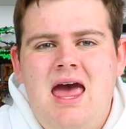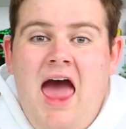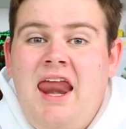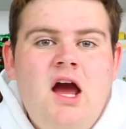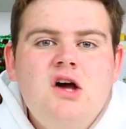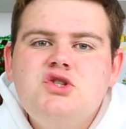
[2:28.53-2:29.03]

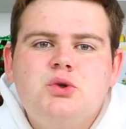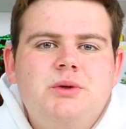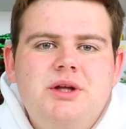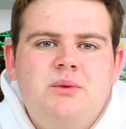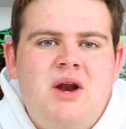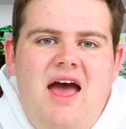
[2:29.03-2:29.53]
And I also
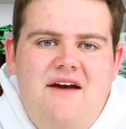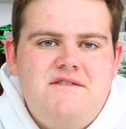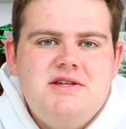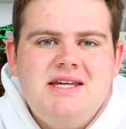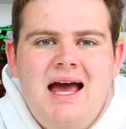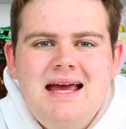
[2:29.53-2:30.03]
really want to
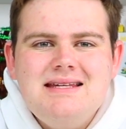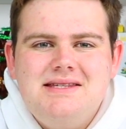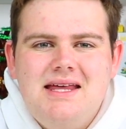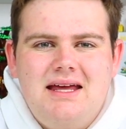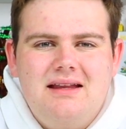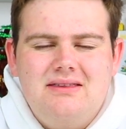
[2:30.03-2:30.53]
emphasize
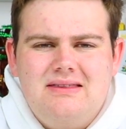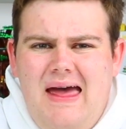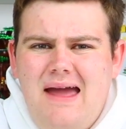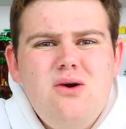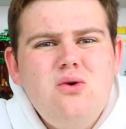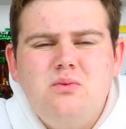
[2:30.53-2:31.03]
that
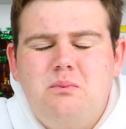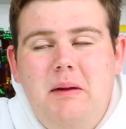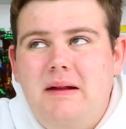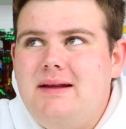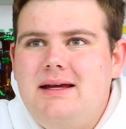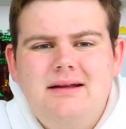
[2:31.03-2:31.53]
Lego
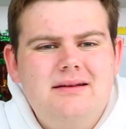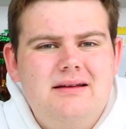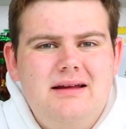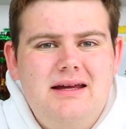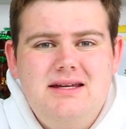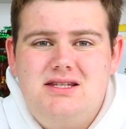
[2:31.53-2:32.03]
building
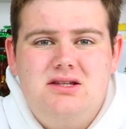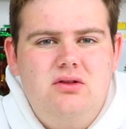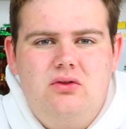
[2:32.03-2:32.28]
is,